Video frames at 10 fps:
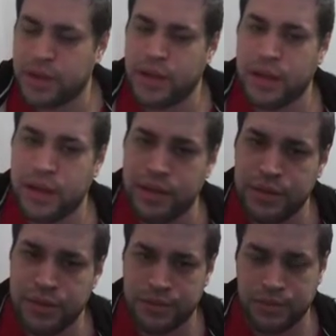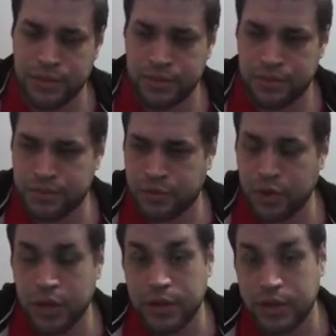Uh,
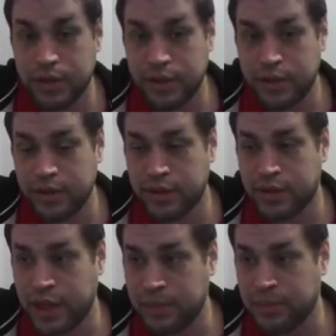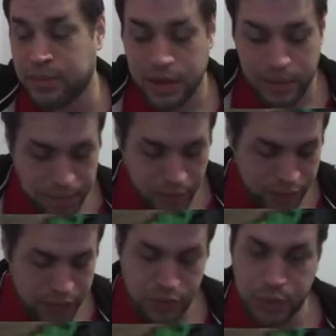Fortunately, this time the
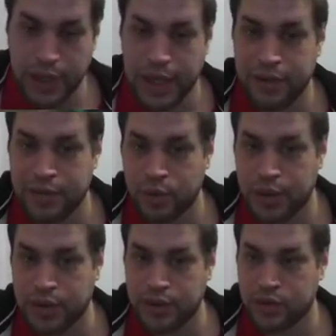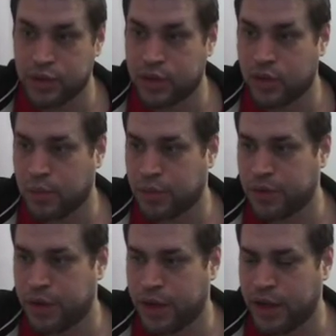bosses will have their weakness on the top of
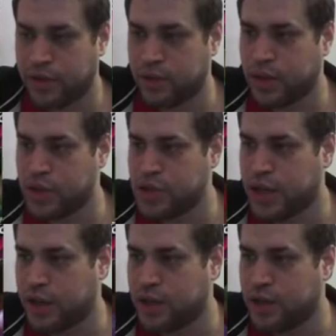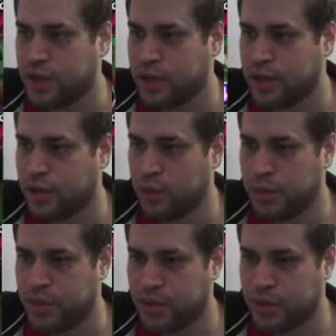their heads. You can check here and you'll
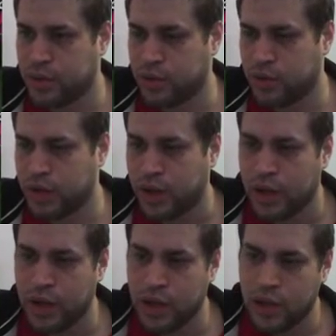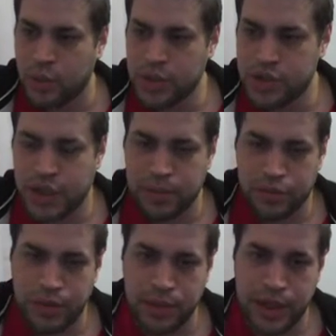be you see which type
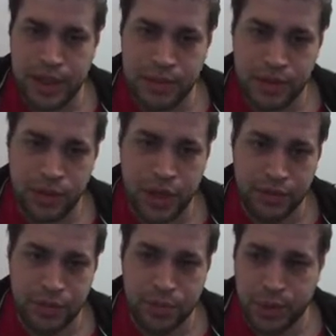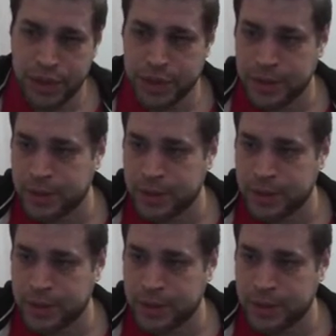of element you have to bring.